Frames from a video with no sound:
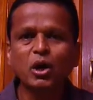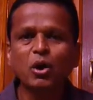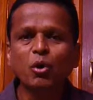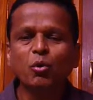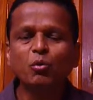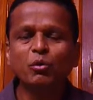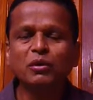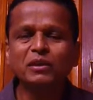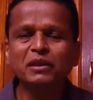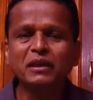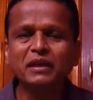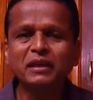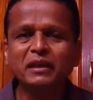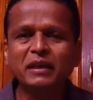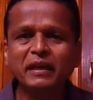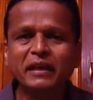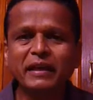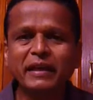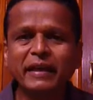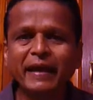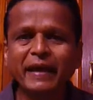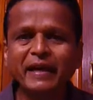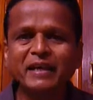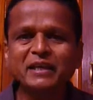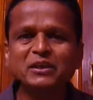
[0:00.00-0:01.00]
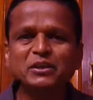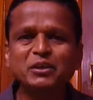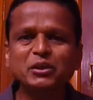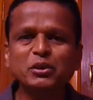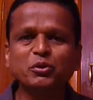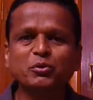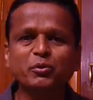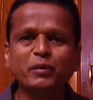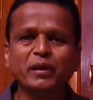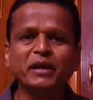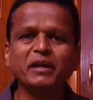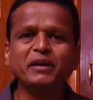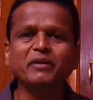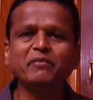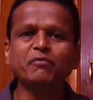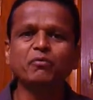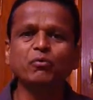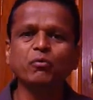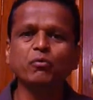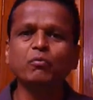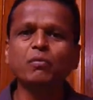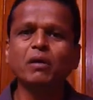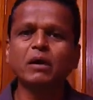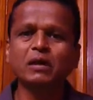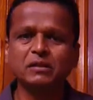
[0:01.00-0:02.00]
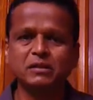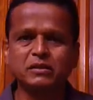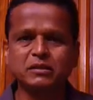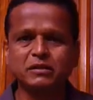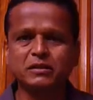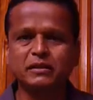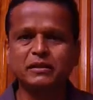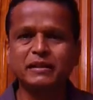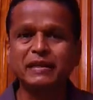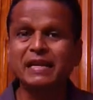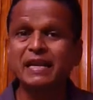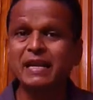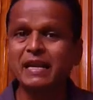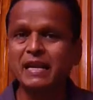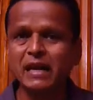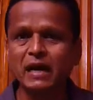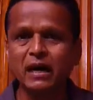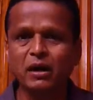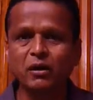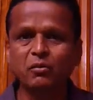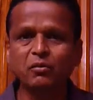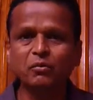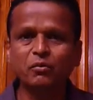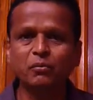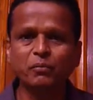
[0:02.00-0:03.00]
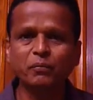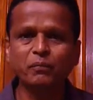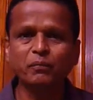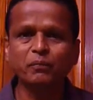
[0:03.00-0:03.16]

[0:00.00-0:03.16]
Within the next 24 months till now,